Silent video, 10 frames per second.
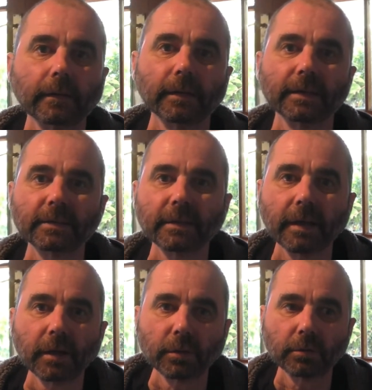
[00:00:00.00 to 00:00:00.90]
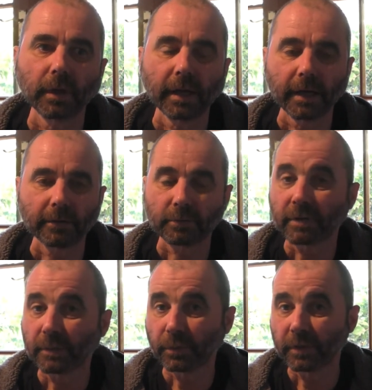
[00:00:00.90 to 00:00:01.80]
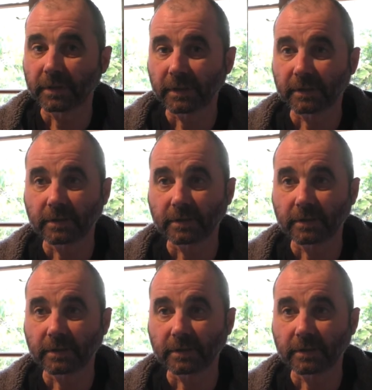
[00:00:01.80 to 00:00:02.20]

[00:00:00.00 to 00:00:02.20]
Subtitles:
the STL 3D printing has